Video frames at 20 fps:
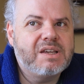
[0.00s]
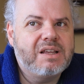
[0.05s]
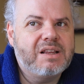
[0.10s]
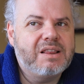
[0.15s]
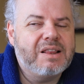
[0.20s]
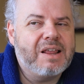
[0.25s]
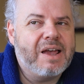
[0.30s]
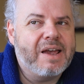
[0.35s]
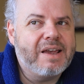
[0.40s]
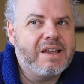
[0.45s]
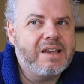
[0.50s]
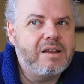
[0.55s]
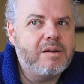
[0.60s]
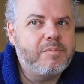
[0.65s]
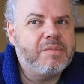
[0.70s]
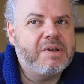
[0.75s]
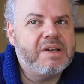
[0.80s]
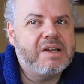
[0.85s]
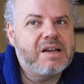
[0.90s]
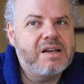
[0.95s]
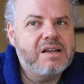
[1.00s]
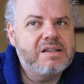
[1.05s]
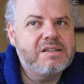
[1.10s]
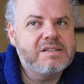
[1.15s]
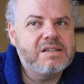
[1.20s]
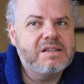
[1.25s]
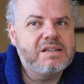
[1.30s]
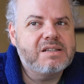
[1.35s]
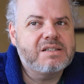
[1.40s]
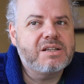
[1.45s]
like it
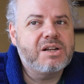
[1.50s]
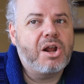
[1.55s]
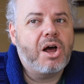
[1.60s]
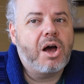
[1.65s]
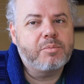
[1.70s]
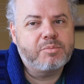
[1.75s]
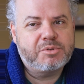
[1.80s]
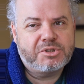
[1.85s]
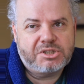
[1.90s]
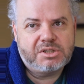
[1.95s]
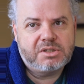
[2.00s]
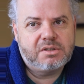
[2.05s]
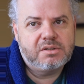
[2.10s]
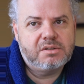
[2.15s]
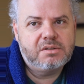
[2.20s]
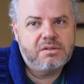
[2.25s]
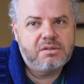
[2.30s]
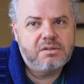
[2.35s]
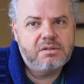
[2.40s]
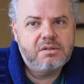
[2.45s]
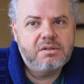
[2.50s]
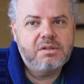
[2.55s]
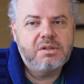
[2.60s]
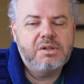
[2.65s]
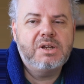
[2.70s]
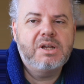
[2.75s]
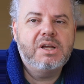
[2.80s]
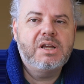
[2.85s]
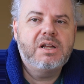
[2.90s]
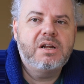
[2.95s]
because it's an option,
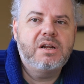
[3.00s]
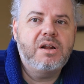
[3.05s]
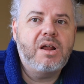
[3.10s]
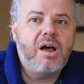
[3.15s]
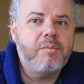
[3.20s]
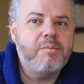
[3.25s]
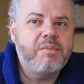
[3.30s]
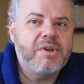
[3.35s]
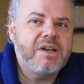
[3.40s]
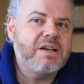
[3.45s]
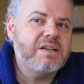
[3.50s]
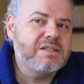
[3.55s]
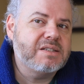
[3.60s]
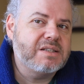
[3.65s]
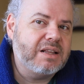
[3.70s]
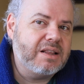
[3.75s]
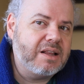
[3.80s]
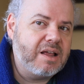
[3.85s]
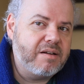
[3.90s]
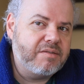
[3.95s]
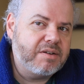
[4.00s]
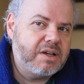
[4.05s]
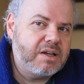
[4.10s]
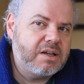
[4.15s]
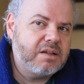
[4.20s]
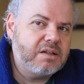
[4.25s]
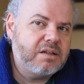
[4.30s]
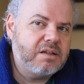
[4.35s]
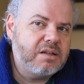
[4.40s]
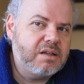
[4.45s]
not because they love it.
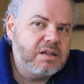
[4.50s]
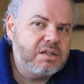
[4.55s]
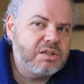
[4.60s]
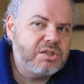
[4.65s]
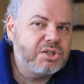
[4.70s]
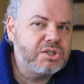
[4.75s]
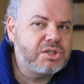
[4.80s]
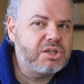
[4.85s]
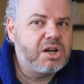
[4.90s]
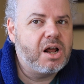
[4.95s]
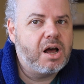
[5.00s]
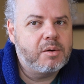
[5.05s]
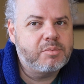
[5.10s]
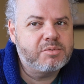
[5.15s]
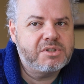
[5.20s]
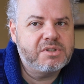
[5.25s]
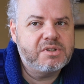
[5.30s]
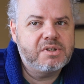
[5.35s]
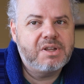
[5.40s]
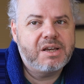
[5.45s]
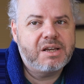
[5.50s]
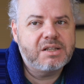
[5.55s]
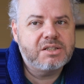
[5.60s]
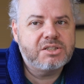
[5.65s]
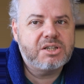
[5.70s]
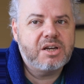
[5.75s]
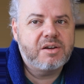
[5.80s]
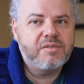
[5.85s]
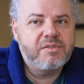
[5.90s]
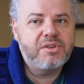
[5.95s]
It's just an option they can
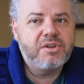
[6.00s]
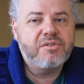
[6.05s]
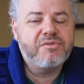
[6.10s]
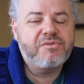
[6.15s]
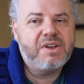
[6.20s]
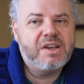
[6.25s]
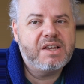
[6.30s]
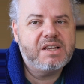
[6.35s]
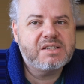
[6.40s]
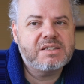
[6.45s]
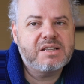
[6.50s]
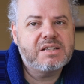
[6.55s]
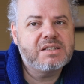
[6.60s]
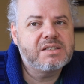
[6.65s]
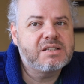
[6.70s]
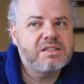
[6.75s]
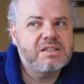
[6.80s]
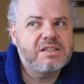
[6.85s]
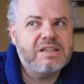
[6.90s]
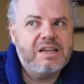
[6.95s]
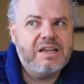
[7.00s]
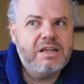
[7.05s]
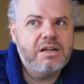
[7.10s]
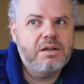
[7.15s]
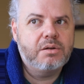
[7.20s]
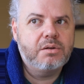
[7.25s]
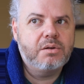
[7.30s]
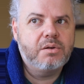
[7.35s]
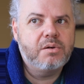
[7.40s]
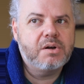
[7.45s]
shove in their face. That's
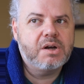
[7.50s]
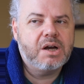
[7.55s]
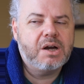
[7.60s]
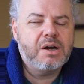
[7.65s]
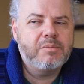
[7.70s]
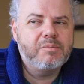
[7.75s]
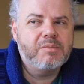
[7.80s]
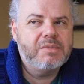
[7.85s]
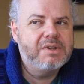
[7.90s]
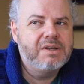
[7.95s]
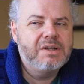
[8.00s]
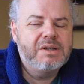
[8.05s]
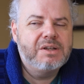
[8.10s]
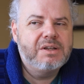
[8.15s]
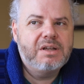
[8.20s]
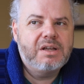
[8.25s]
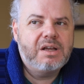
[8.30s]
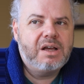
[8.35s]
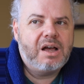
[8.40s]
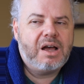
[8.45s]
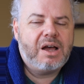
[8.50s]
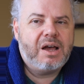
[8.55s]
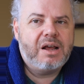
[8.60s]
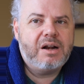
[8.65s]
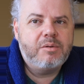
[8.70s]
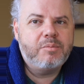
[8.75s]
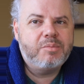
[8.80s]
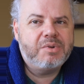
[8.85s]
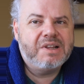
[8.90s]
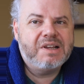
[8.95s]
keto low carb. I
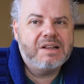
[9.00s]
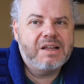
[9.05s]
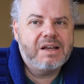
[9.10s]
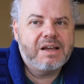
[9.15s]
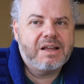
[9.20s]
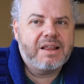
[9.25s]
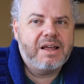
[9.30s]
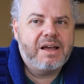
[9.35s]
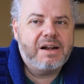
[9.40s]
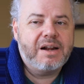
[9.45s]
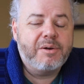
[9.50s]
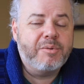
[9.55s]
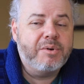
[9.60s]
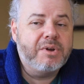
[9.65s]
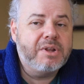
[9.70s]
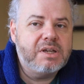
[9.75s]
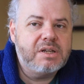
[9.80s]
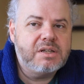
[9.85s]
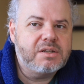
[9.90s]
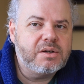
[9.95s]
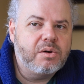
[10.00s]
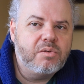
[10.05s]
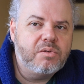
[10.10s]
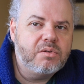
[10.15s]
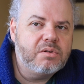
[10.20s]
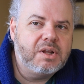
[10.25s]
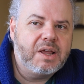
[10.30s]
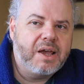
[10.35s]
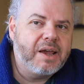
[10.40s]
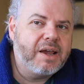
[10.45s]
don't play like that. I really
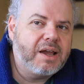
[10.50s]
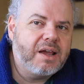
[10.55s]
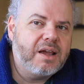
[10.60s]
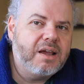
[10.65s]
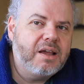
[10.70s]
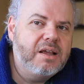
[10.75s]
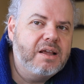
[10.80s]
don't like